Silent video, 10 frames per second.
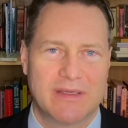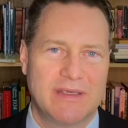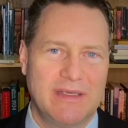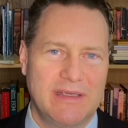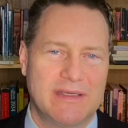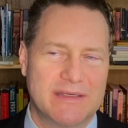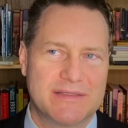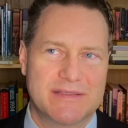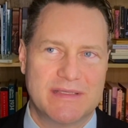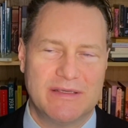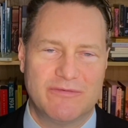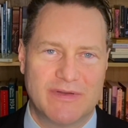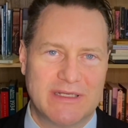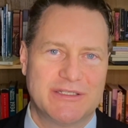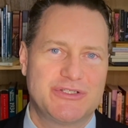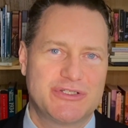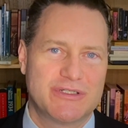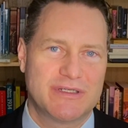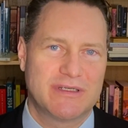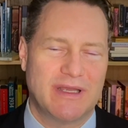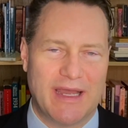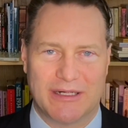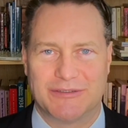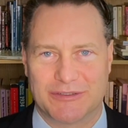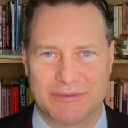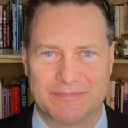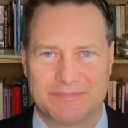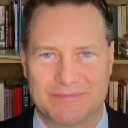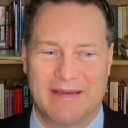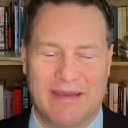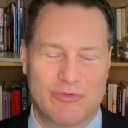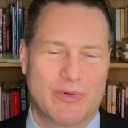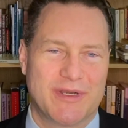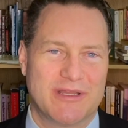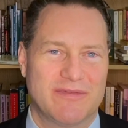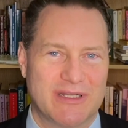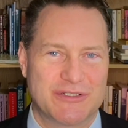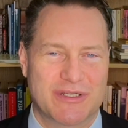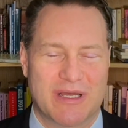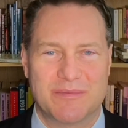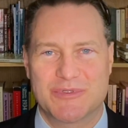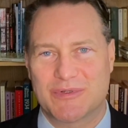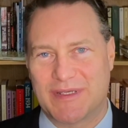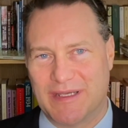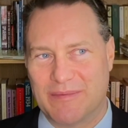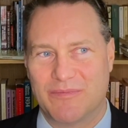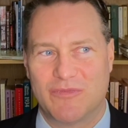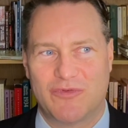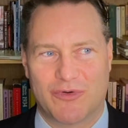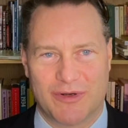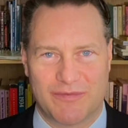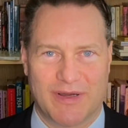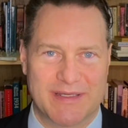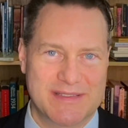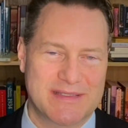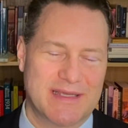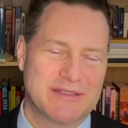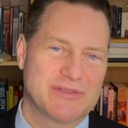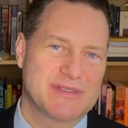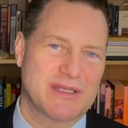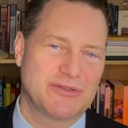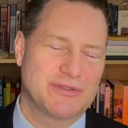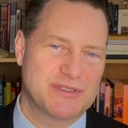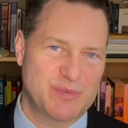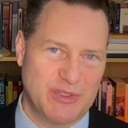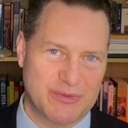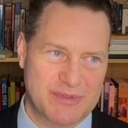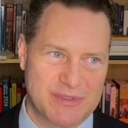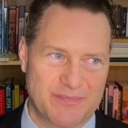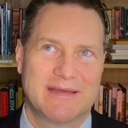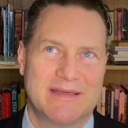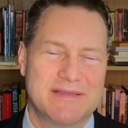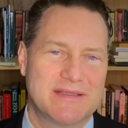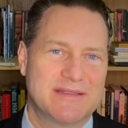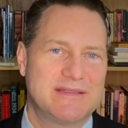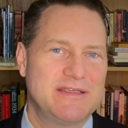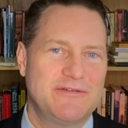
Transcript: is the village elder. Everyone in the village comes to him for advice and to settle disputes. He's the de